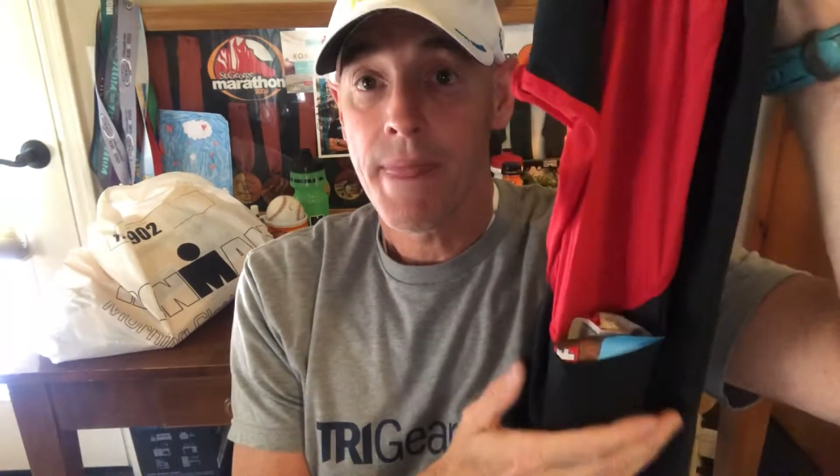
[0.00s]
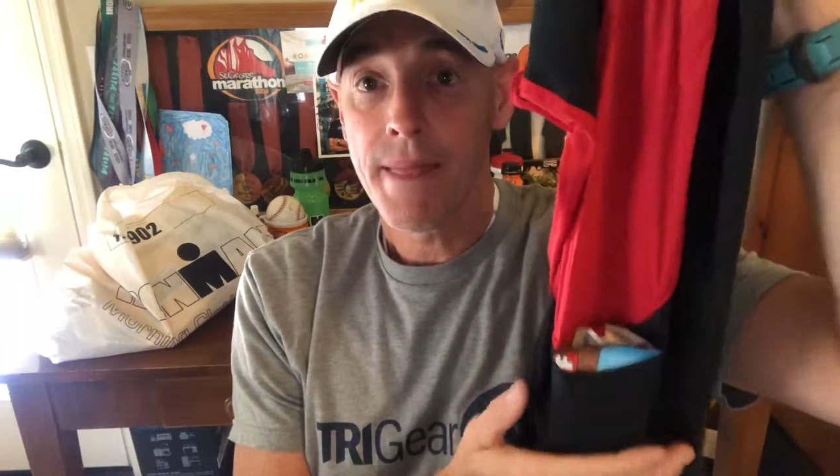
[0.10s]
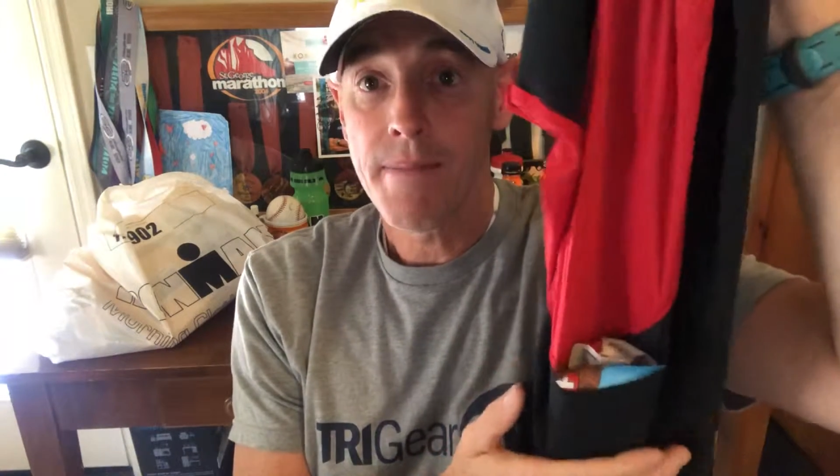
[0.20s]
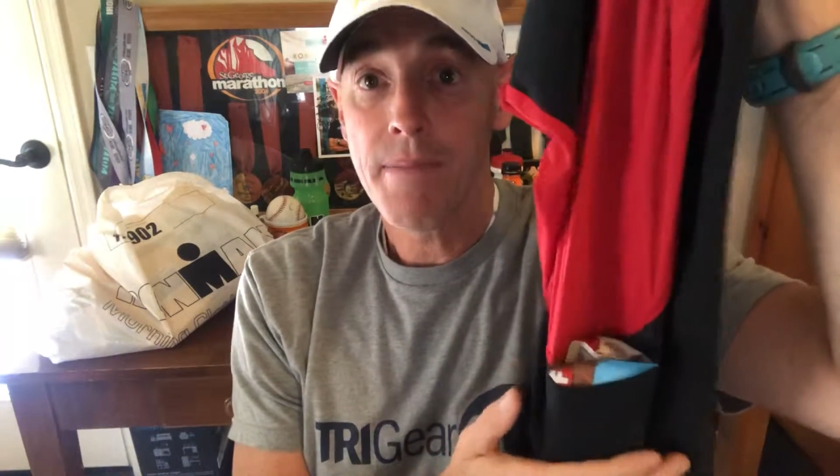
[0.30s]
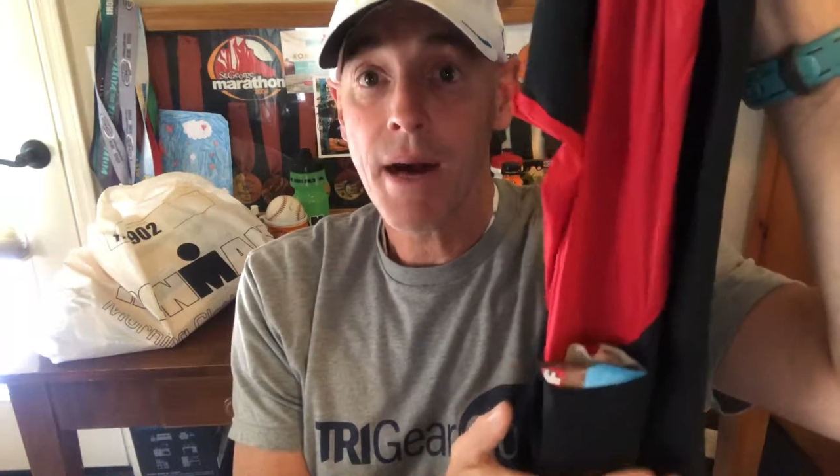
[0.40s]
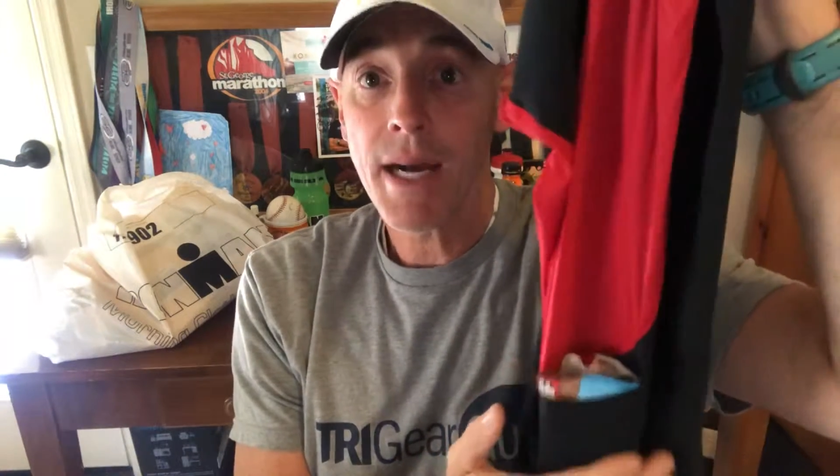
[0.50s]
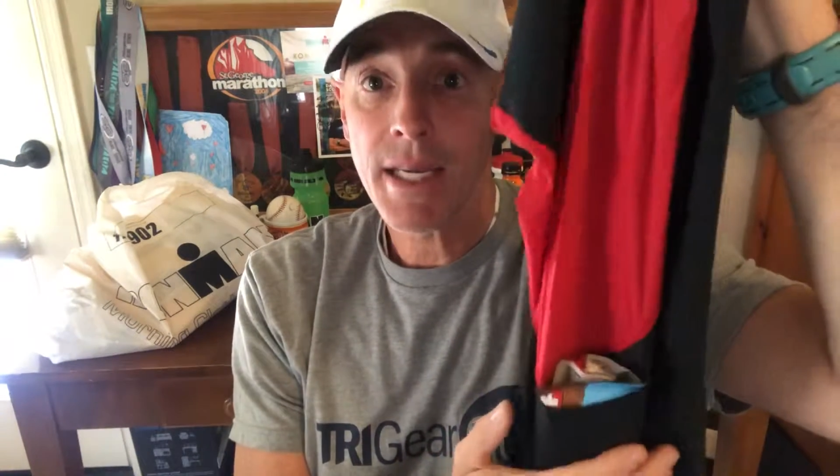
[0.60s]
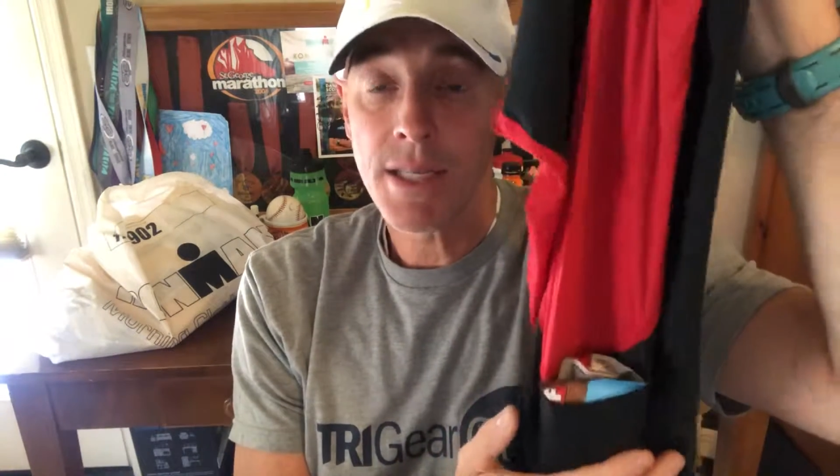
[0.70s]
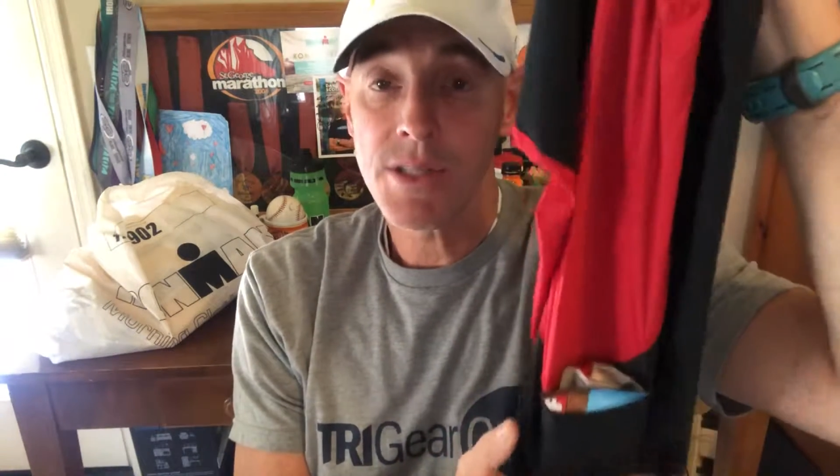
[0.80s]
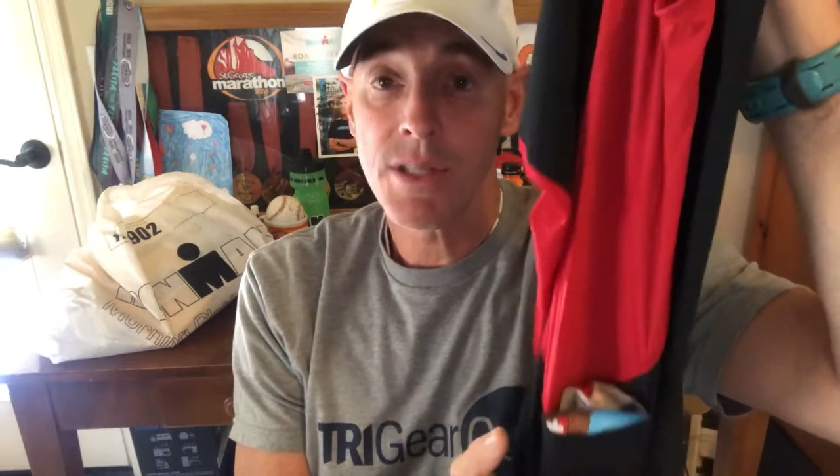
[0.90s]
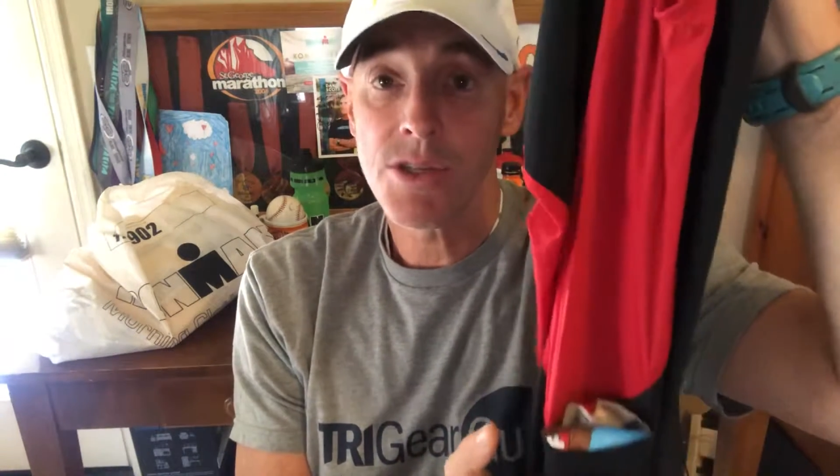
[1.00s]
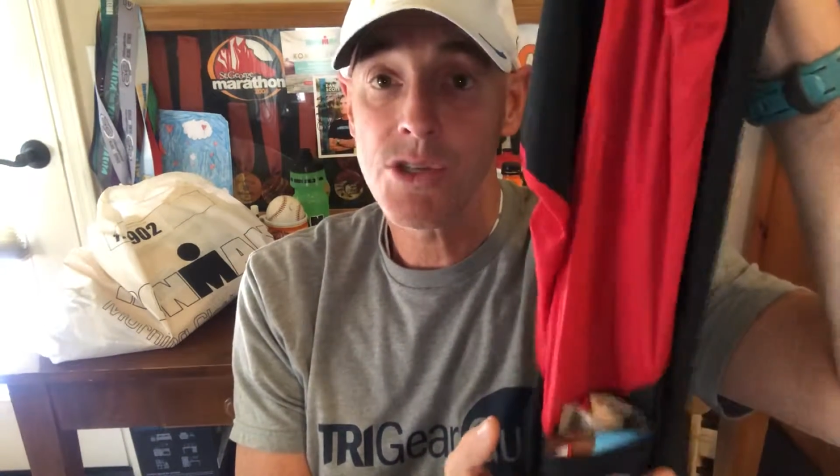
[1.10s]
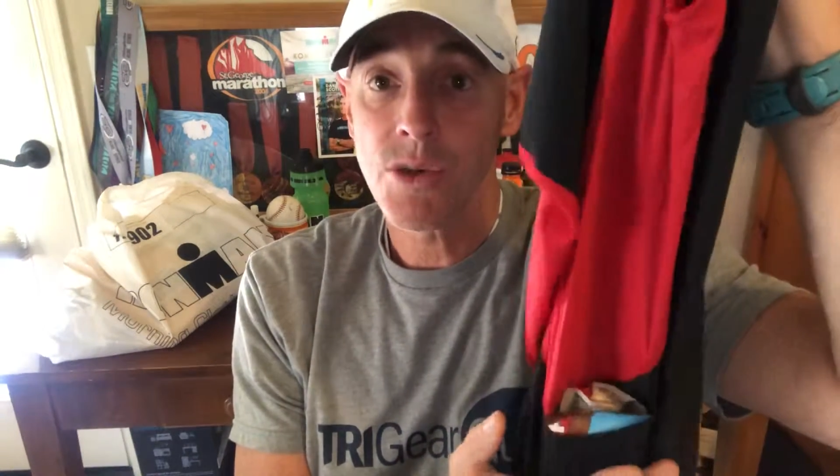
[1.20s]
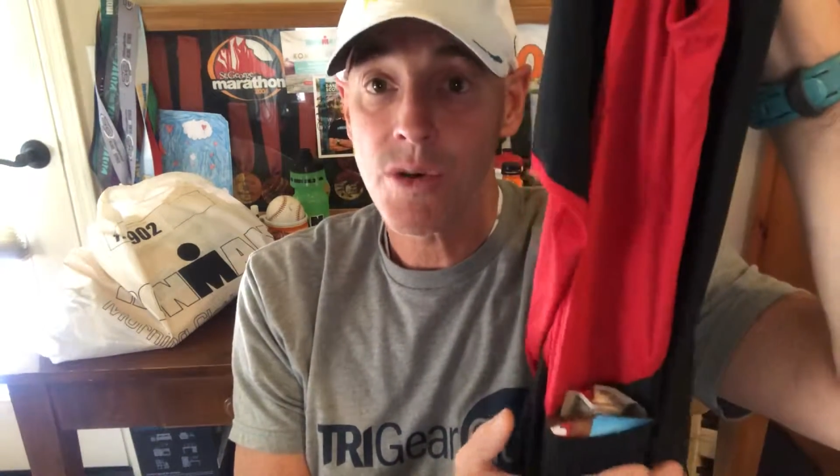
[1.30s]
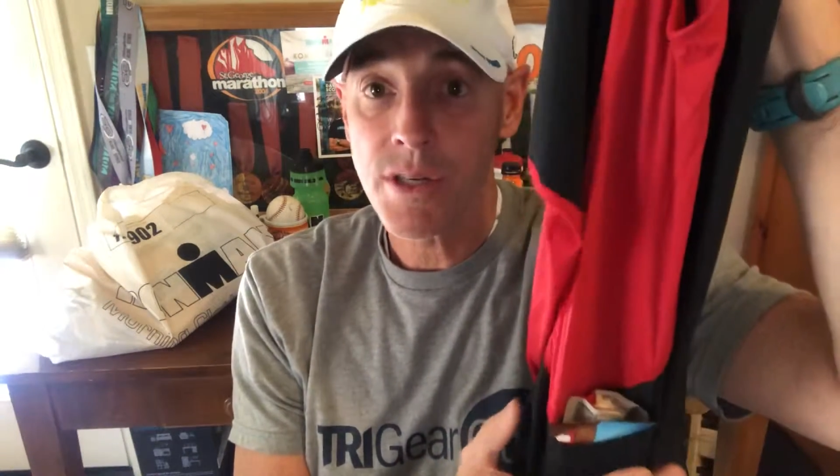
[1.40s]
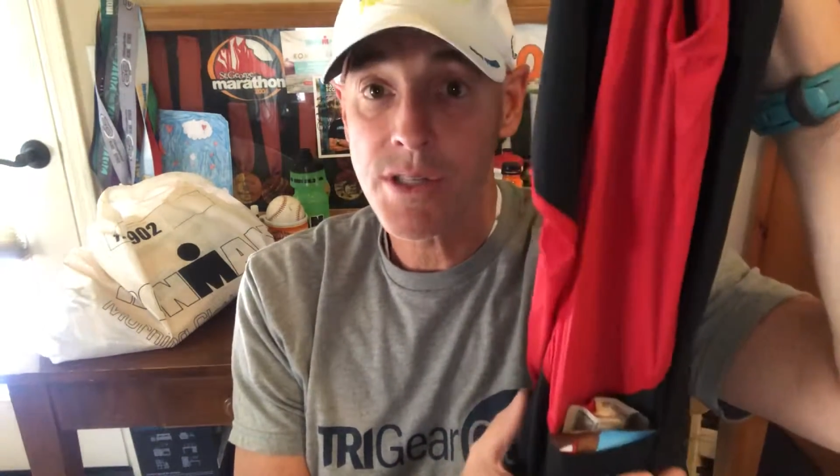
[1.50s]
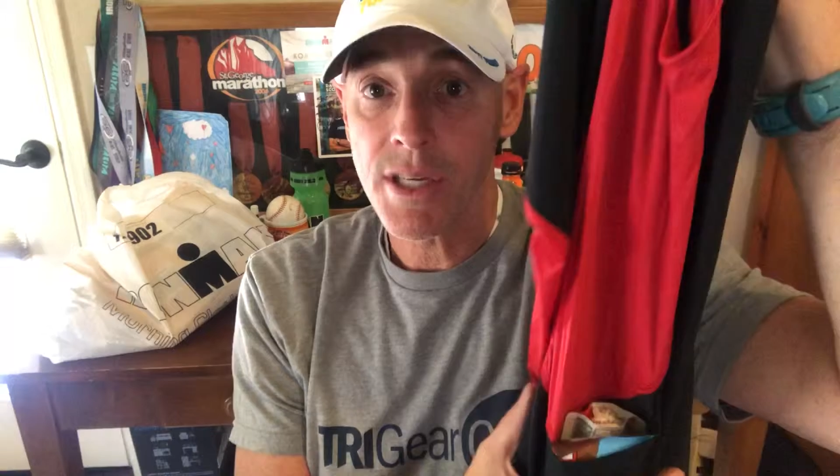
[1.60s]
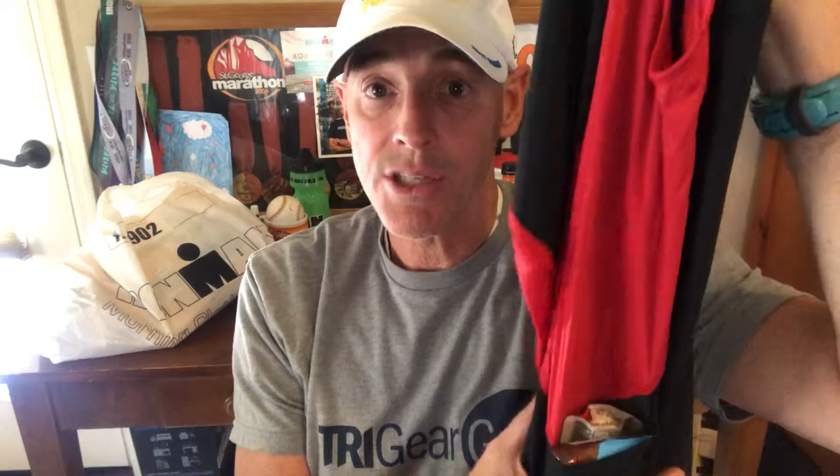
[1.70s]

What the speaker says: the pockets and the storage